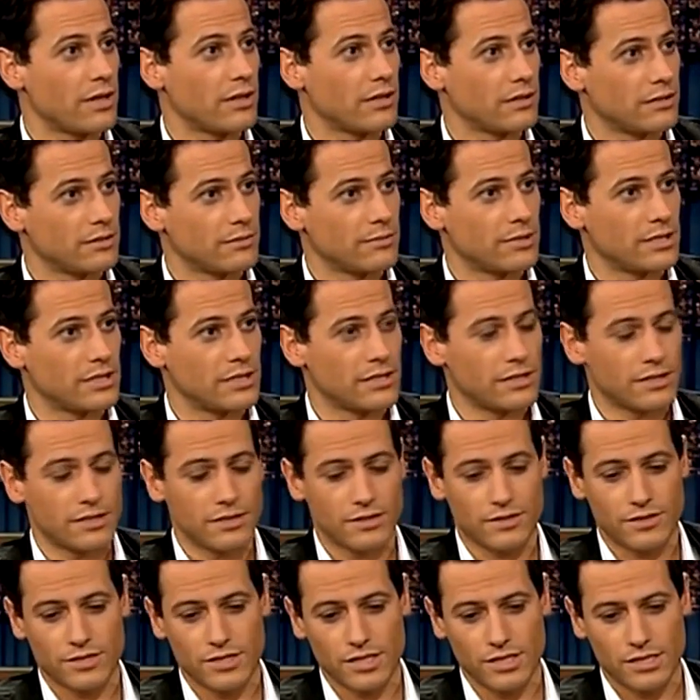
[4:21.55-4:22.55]
Mm -hmm. I mean,
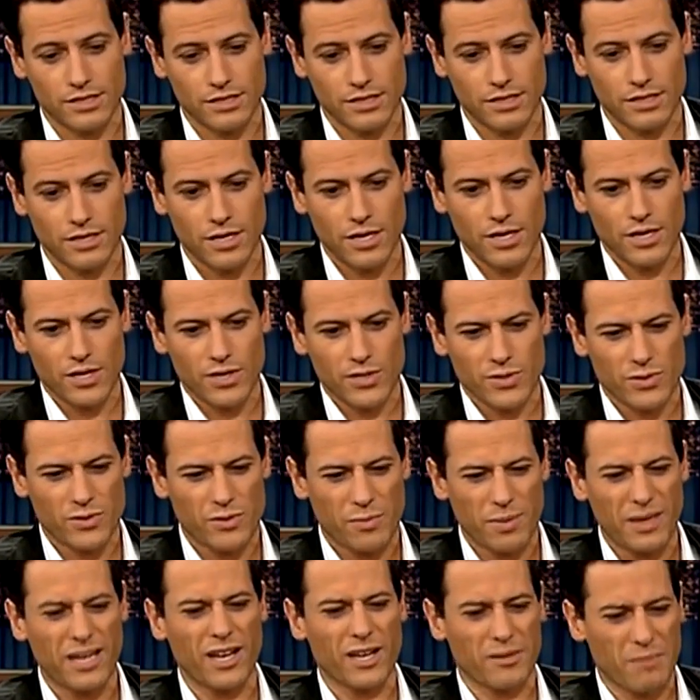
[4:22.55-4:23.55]
-hmm. she's uh, she was a
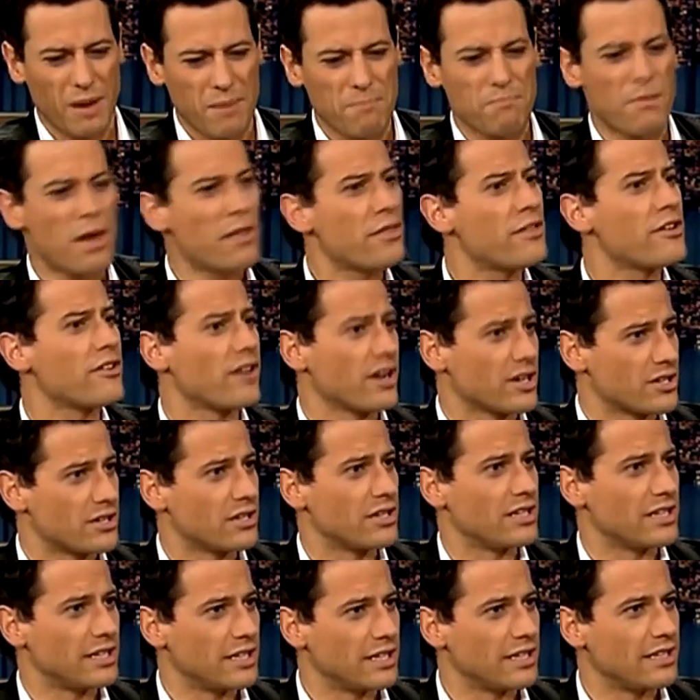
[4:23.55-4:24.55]
bit like my mother
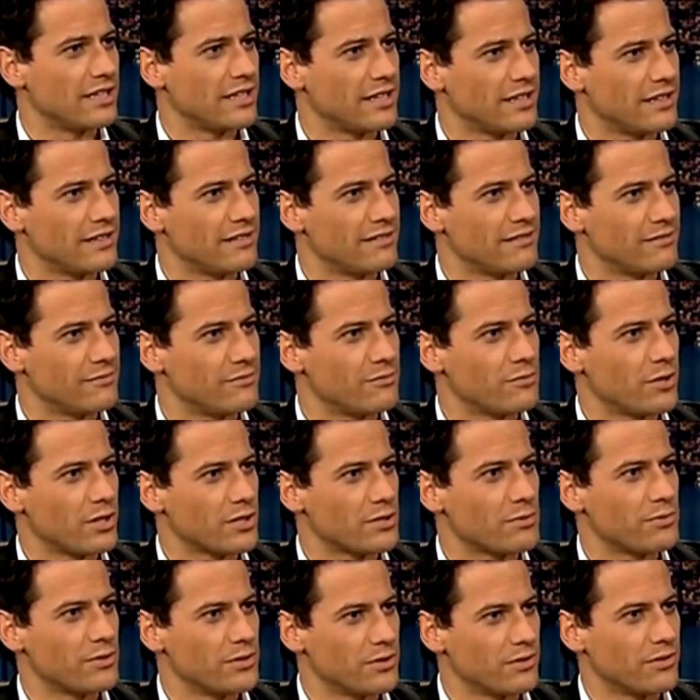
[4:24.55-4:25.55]
actually in, in
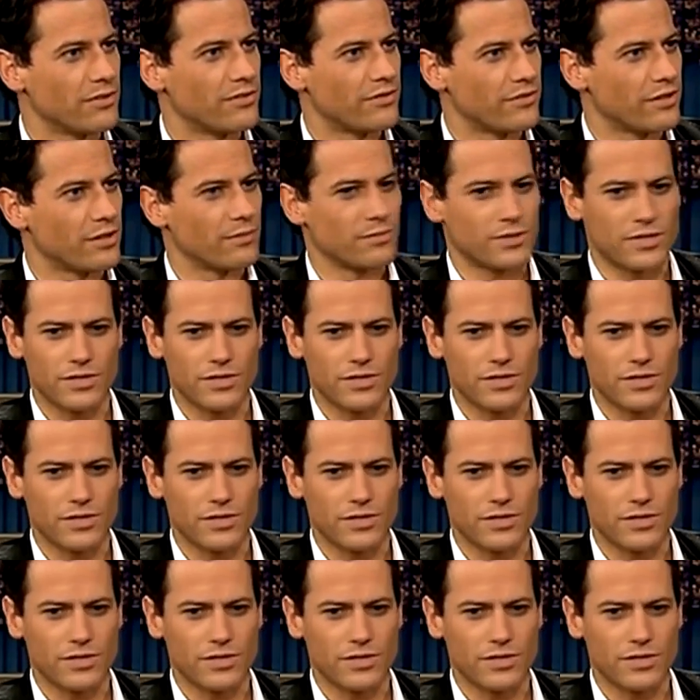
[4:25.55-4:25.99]
whilst we were doing the film.